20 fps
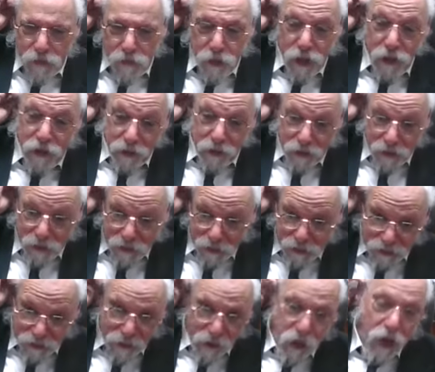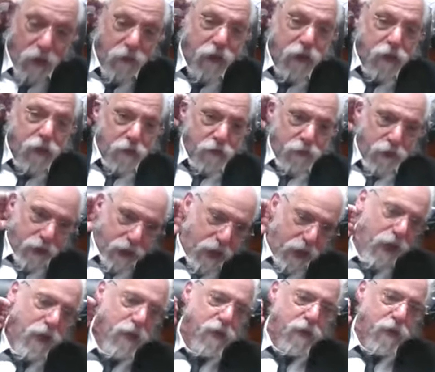But covet,
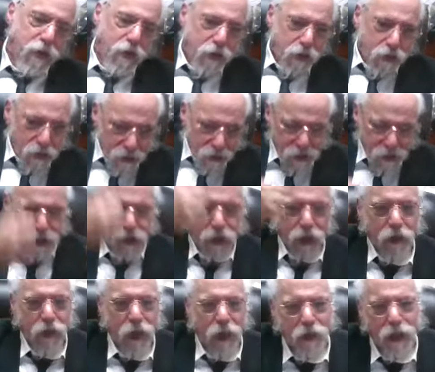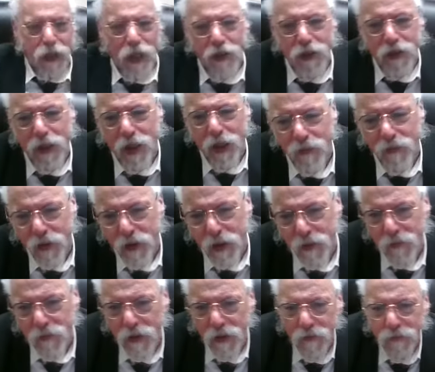kaket, that, that is a
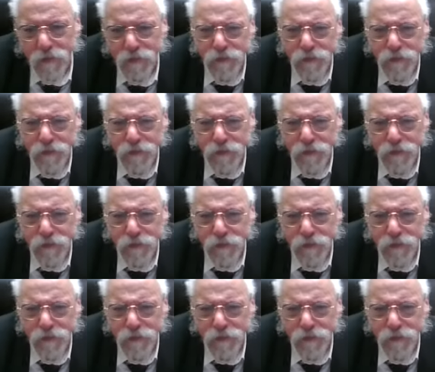kalachem.